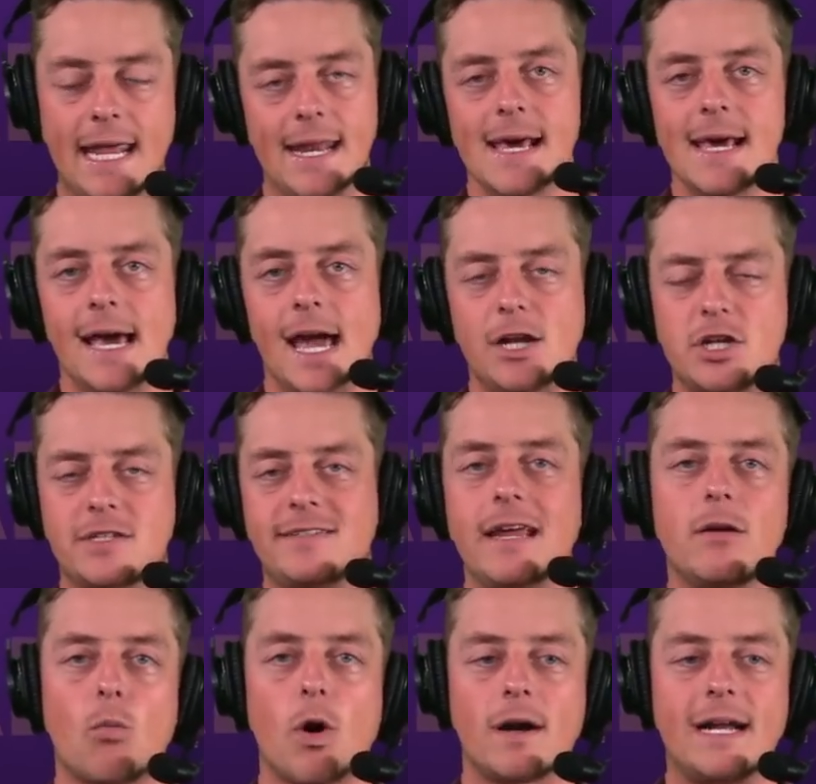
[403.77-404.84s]
and it just
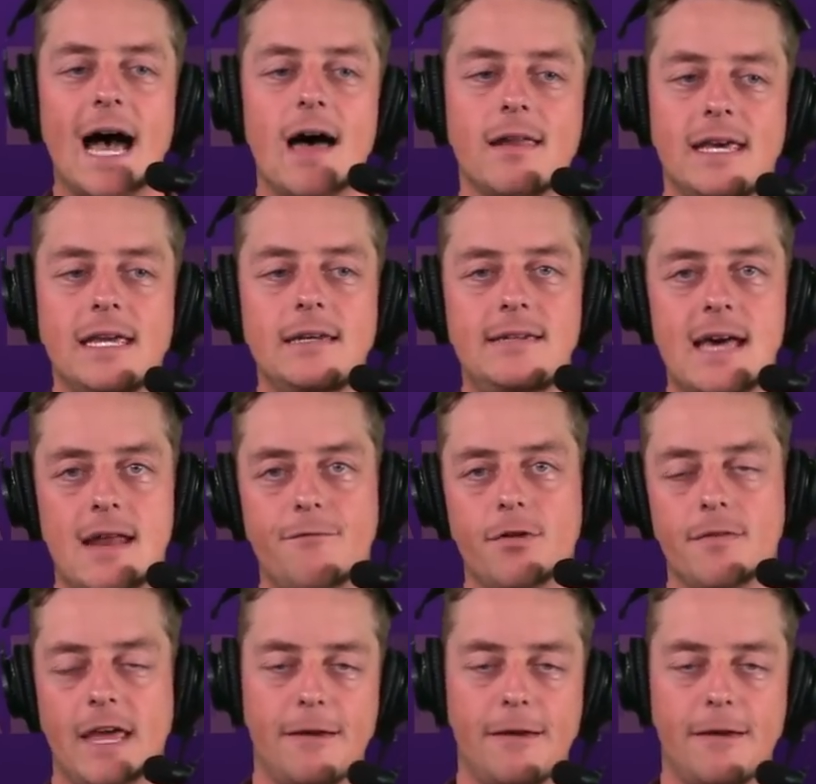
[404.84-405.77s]
didn't work out in Denver.